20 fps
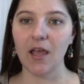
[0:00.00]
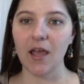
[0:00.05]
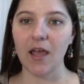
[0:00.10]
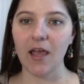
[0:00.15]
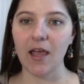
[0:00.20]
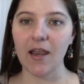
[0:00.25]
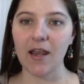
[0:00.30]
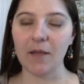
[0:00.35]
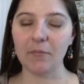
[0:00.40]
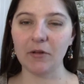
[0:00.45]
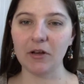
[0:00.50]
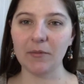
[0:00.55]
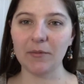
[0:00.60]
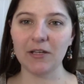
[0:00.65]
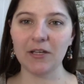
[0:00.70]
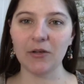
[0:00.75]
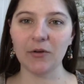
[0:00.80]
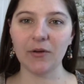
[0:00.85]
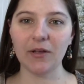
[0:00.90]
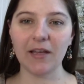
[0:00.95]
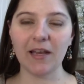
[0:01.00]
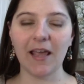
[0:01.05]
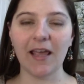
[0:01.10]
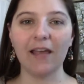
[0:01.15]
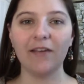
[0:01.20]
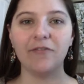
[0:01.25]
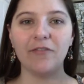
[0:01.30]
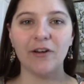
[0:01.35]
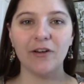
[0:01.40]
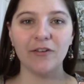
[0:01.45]
And I'm going to be doing
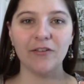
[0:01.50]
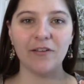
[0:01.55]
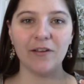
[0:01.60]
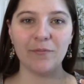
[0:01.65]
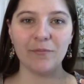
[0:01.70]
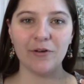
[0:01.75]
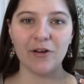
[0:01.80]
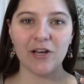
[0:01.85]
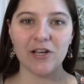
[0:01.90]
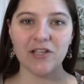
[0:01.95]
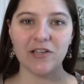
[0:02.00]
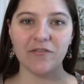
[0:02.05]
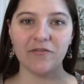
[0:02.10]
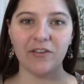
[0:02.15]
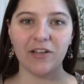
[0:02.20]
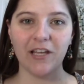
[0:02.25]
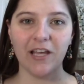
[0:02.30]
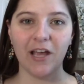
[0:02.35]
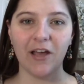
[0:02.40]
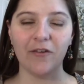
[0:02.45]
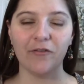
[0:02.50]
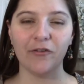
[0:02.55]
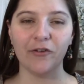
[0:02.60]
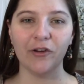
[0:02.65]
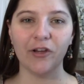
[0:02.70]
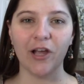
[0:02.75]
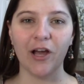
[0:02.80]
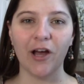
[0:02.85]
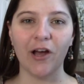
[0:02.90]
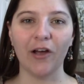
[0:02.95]
a first impression video for
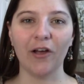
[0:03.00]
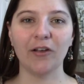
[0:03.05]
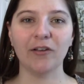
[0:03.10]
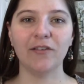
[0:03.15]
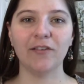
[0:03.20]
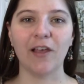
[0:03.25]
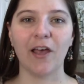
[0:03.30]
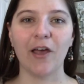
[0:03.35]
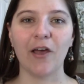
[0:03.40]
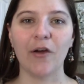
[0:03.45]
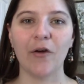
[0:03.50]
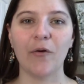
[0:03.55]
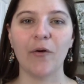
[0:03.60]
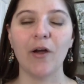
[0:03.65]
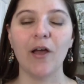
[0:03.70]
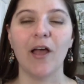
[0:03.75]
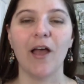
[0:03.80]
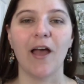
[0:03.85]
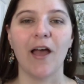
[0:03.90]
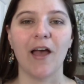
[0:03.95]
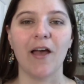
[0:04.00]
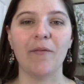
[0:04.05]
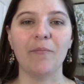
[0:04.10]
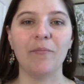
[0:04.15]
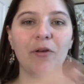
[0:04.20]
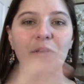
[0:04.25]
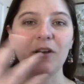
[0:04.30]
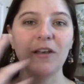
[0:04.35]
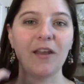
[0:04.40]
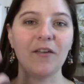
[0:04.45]
y'all. So
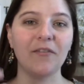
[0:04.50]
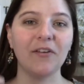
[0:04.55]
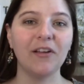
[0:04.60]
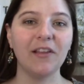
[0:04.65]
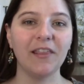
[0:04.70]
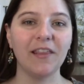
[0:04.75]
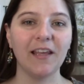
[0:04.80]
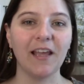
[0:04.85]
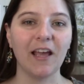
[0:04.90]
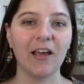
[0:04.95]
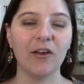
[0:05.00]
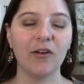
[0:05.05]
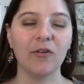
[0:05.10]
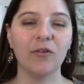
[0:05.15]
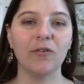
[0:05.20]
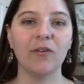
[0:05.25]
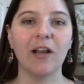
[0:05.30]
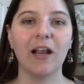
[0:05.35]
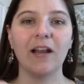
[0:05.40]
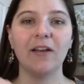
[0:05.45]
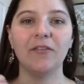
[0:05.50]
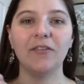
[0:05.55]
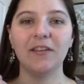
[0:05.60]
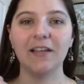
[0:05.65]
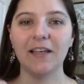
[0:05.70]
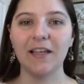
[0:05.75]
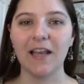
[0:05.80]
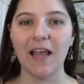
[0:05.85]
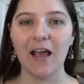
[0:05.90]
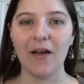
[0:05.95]
putting everything on, kind of
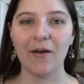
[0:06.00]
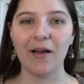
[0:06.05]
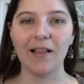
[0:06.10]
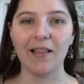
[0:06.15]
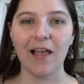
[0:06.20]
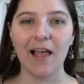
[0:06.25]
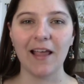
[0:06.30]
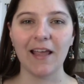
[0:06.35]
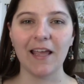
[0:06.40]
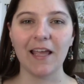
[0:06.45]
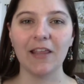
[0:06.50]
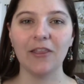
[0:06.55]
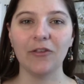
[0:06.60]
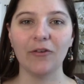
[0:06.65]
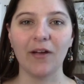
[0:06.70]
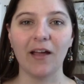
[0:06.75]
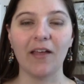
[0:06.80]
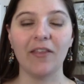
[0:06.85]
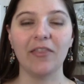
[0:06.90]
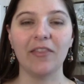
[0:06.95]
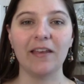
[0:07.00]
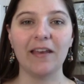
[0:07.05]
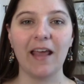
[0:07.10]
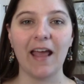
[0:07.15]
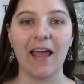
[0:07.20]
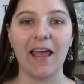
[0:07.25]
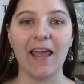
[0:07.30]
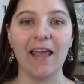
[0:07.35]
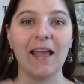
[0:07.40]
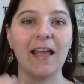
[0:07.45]
seeing how I like it throughout the
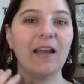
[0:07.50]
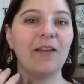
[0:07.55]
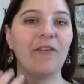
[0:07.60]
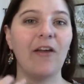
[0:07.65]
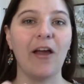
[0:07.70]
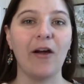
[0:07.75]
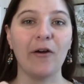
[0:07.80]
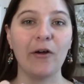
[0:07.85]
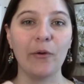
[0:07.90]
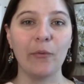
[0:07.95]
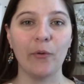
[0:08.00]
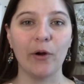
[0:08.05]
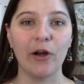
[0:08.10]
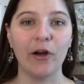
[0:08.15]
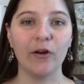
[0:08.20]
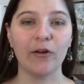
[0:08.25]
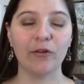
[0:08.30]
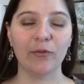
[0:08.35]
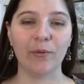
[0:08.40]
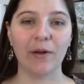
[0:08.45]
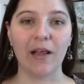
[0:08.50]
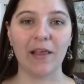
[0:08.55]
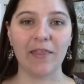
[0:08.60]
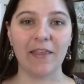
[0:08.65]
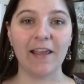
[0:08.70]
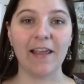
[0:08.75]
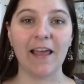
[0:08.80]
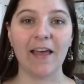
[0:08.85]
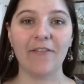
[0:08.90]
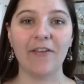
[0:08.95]
day, kind of how it works, what I
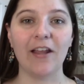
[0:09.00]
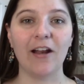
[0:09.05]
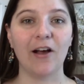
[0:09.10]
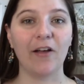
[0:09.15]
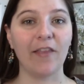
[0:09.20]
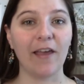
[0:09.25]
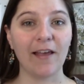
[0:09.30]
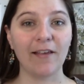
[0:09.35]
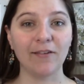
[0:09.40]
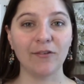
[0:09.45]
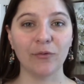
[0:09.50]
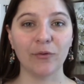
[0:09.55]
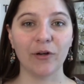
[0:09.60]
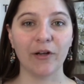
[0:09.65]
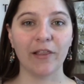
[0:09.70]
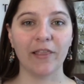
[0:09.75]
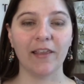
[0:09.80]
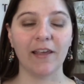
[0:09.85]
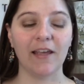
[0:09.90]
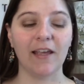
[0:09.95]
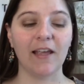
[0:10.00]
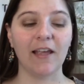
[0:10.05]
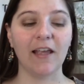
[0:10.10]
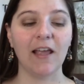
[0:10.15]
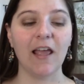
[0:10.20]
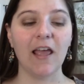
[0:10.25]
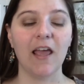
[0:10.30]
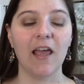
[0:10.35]
think of it, all that sort of thing.